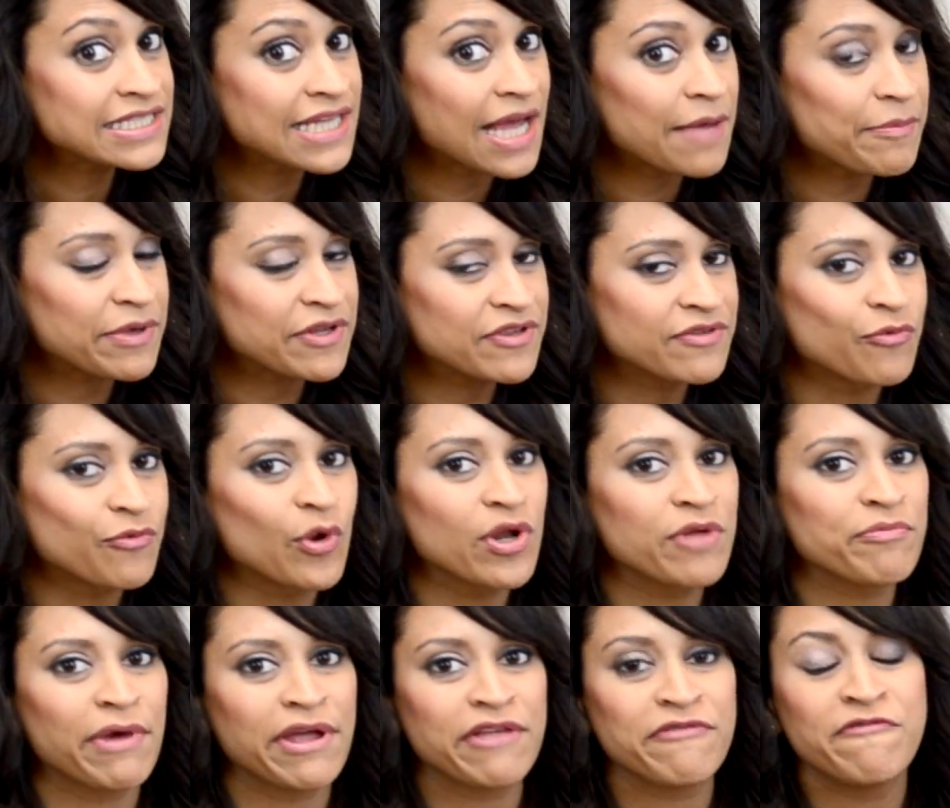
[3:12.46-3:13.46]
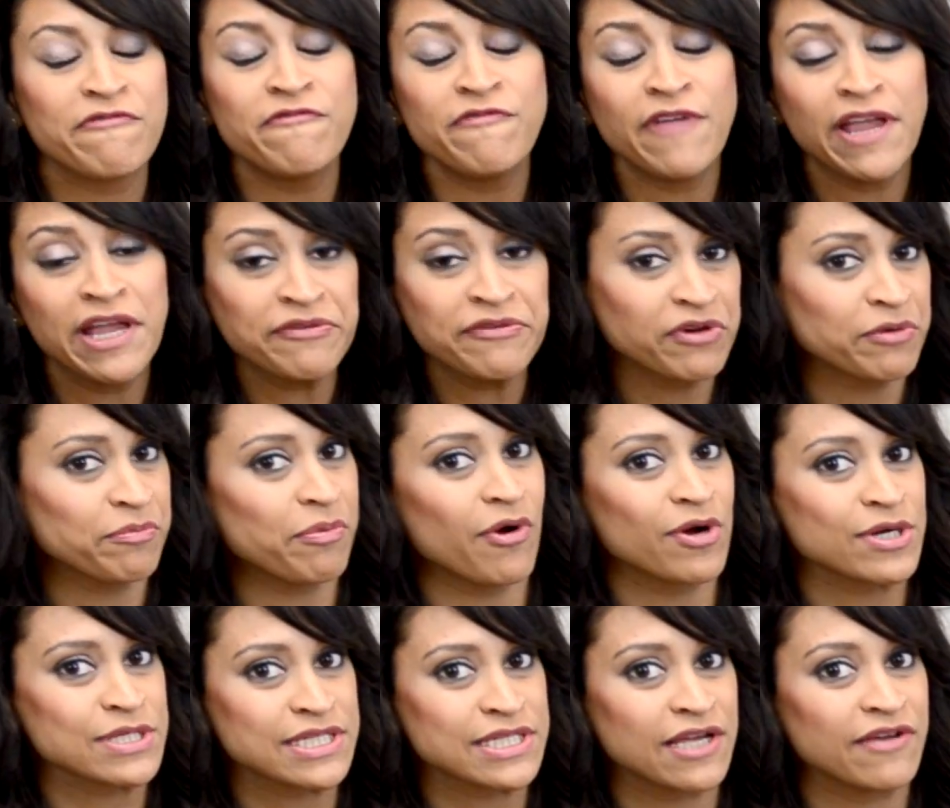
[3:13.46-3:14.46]
step is one of my favorite
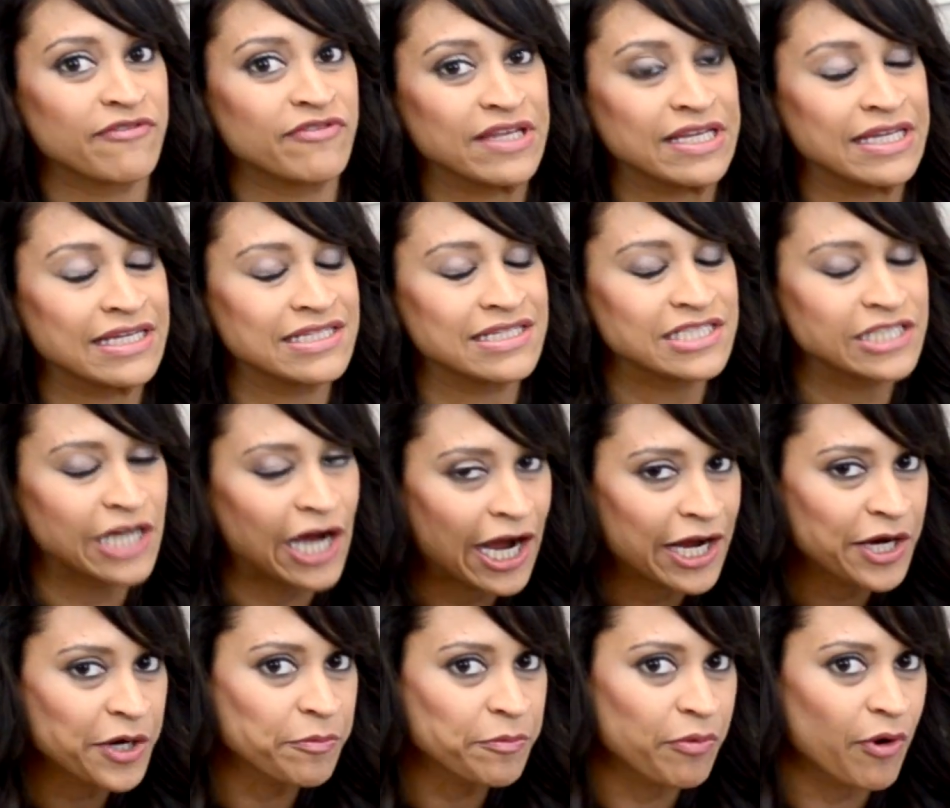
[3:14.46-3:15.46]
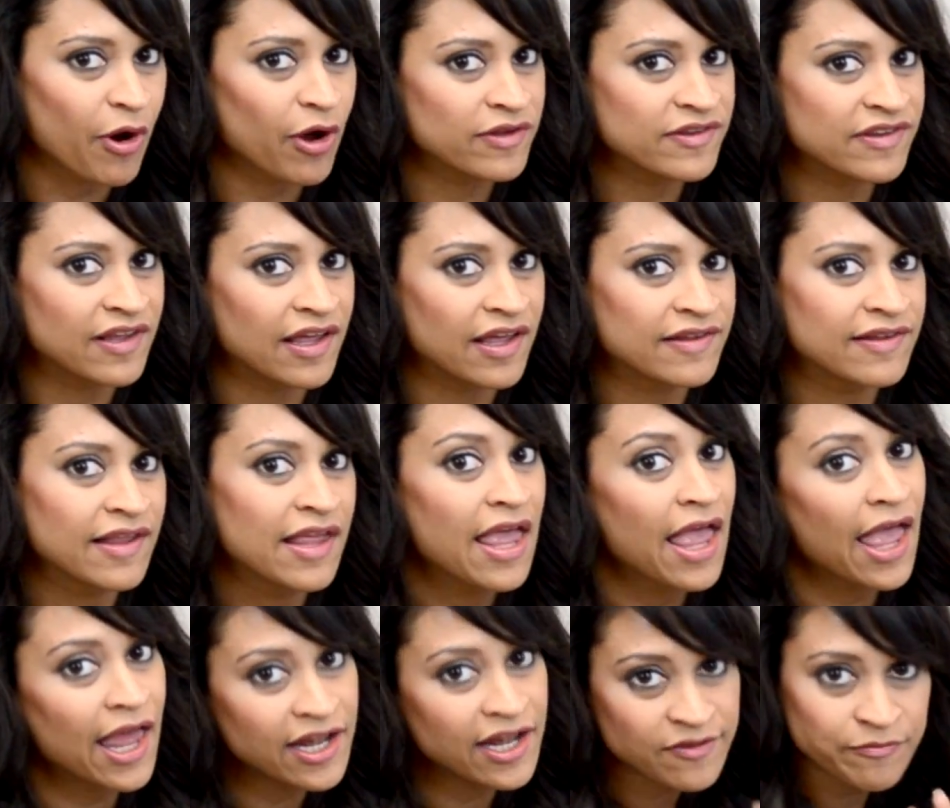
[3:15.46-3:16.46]
parts of the entire process,
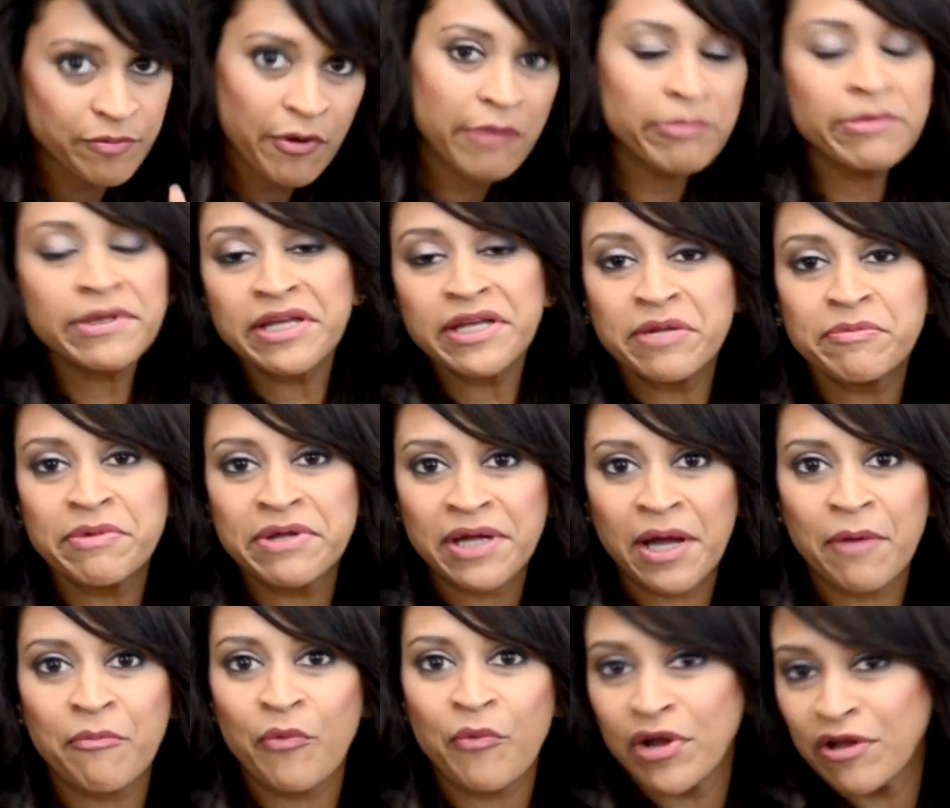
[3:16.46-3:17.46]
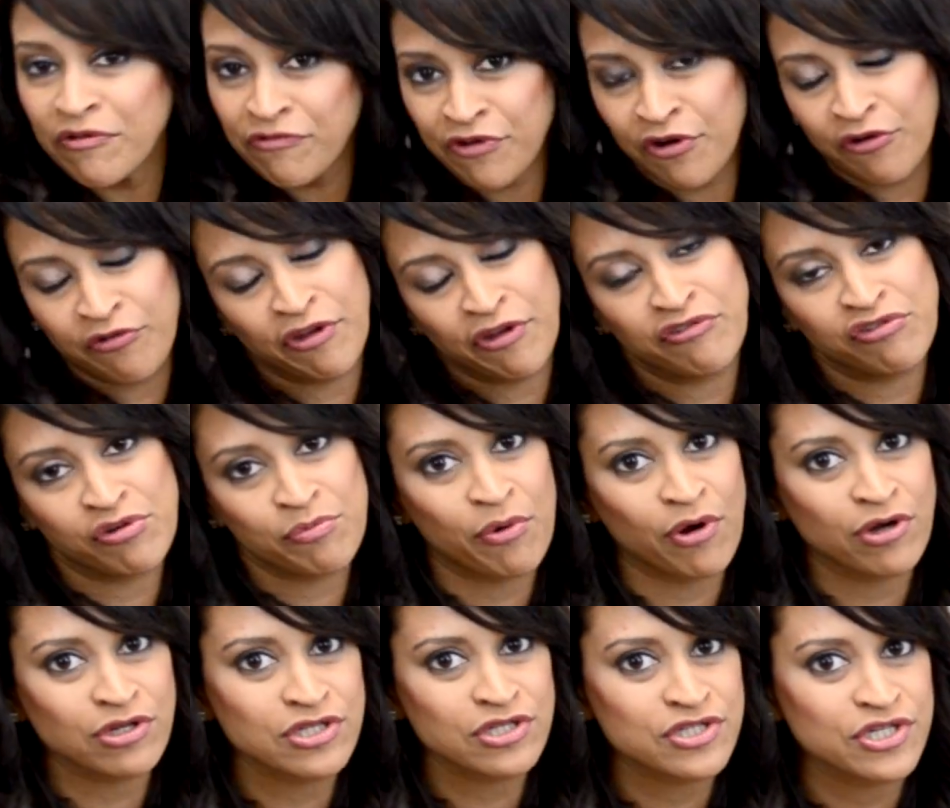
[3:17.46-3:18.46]
and it's probably going to become one of your favorite
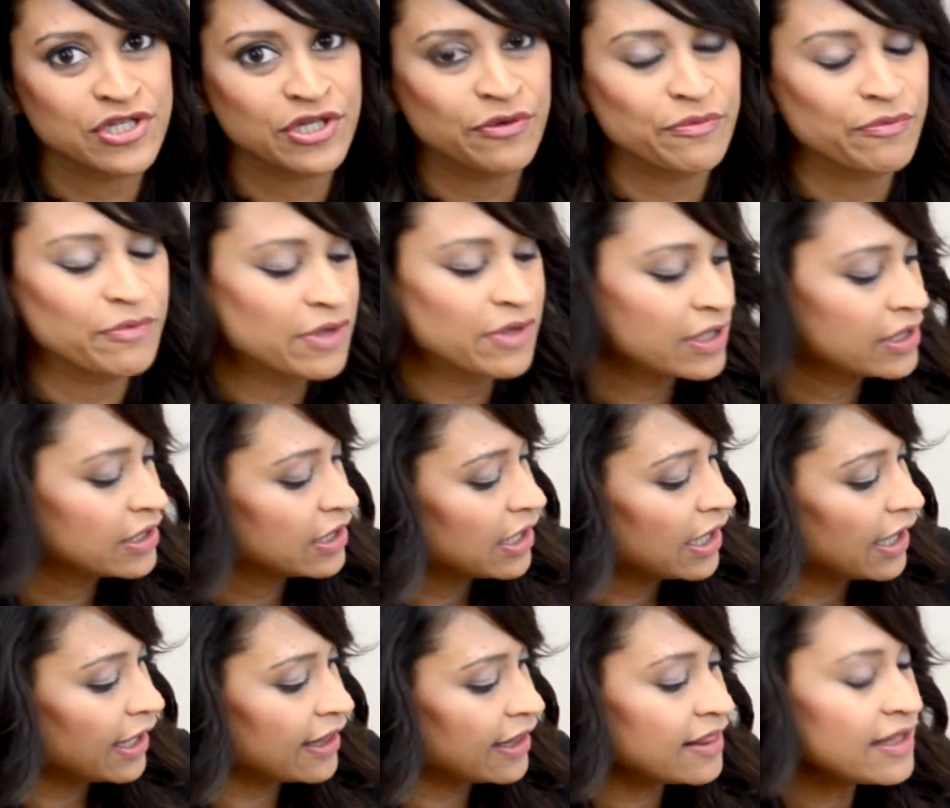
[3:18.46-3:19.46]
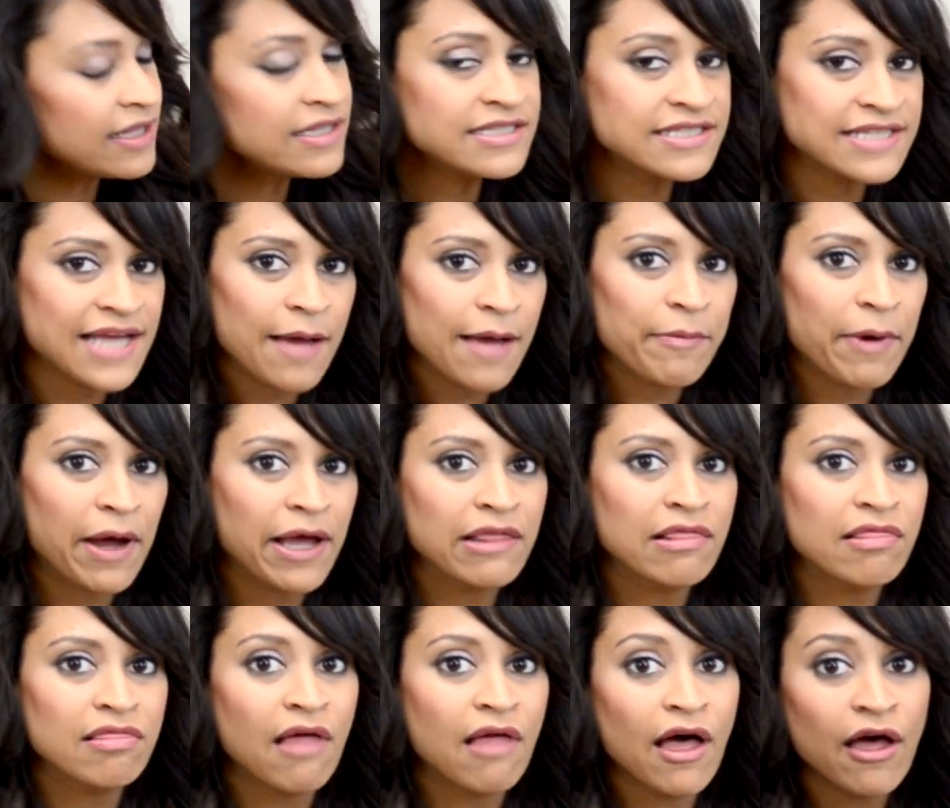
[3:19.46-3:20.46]
parts too. In this step, I
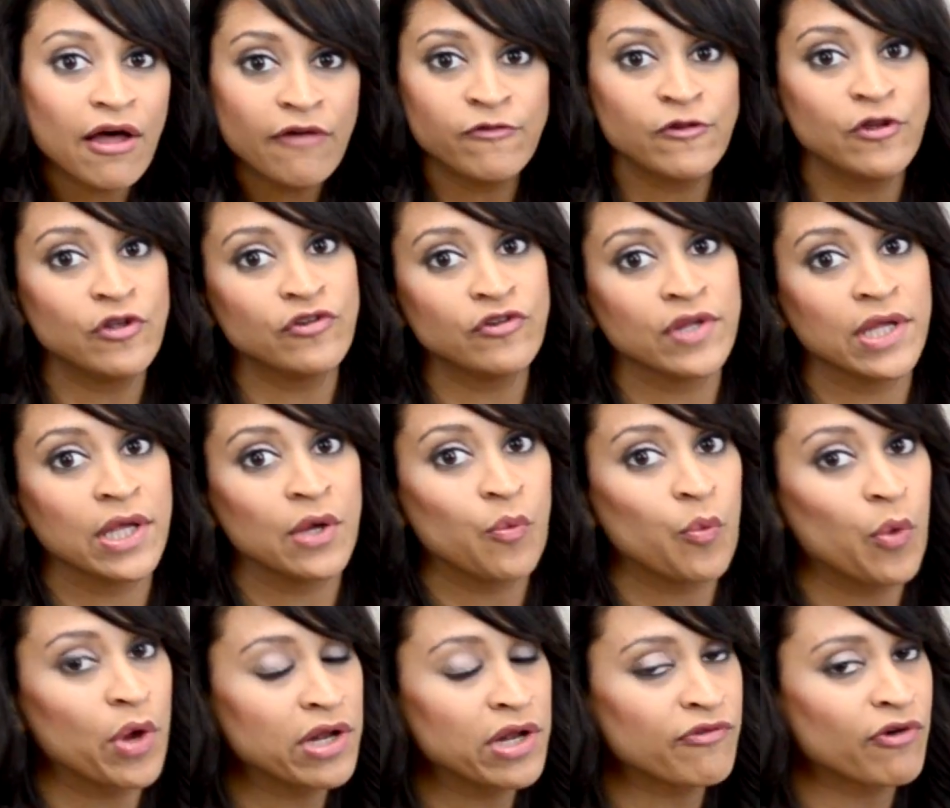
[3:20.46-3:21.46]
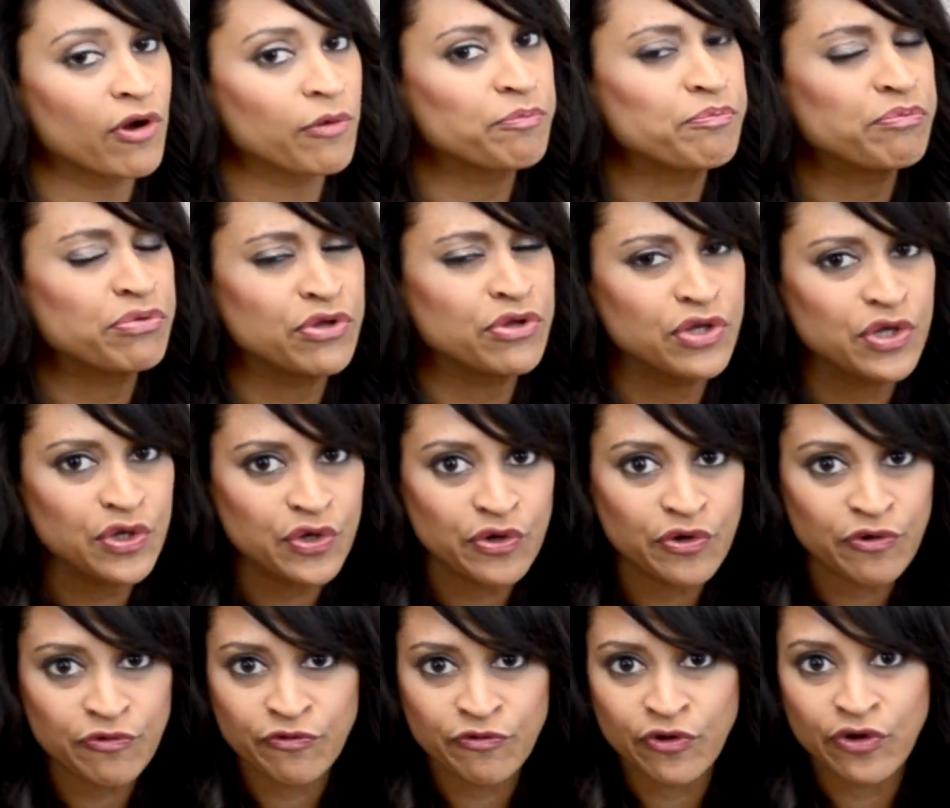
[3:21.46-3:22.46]
love using one of our
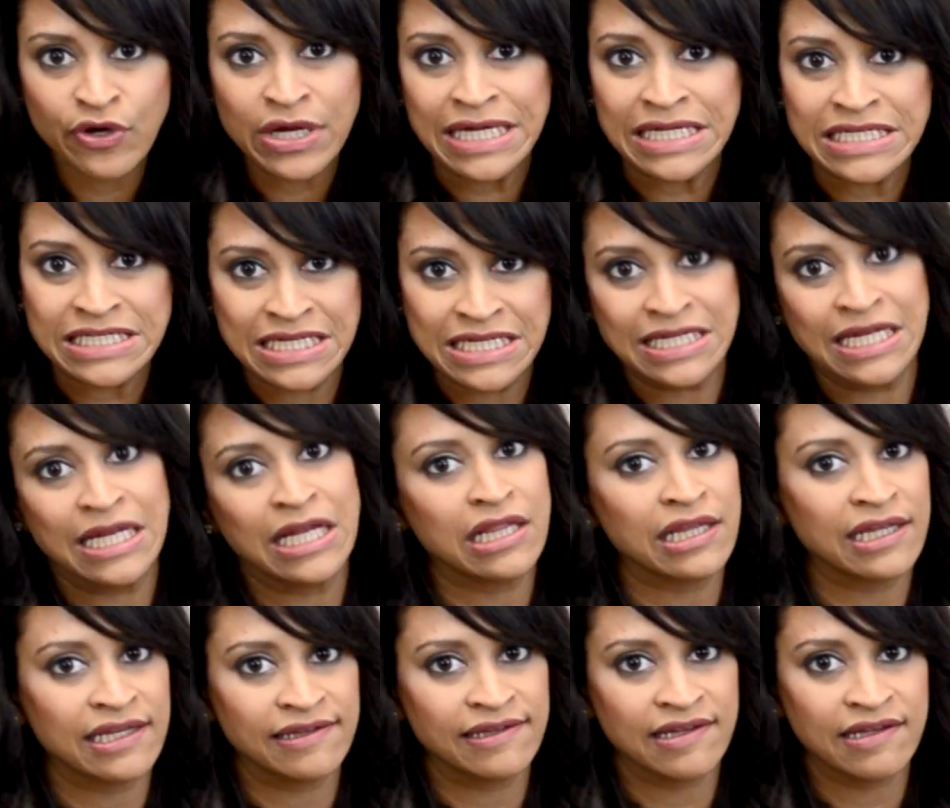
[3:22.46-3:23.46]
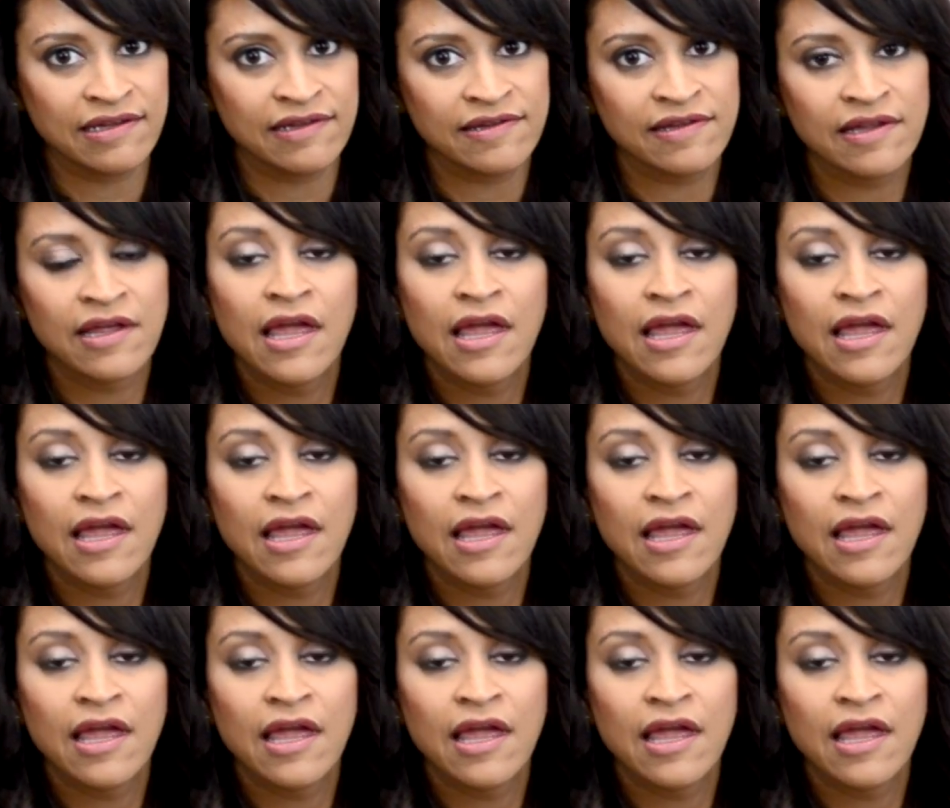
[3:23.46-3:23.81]
beautiful antiquing glazes